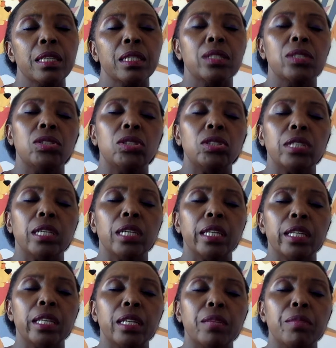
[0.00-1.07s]

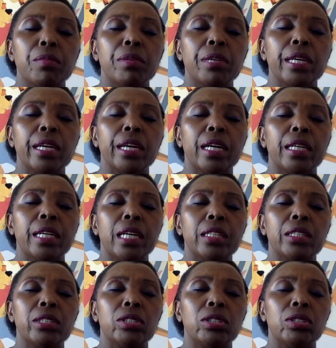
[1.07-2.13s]
gently bringing an
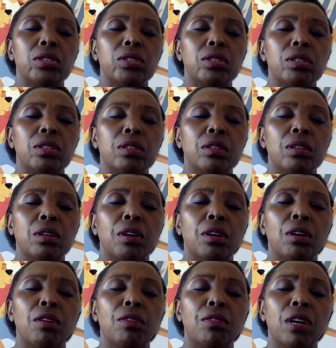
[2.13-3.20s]
attitude
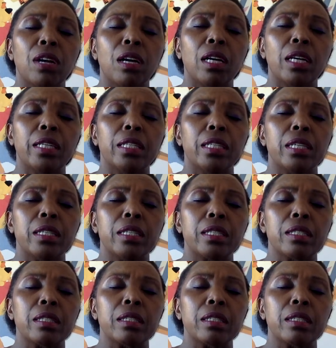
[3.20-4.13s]
of kindness,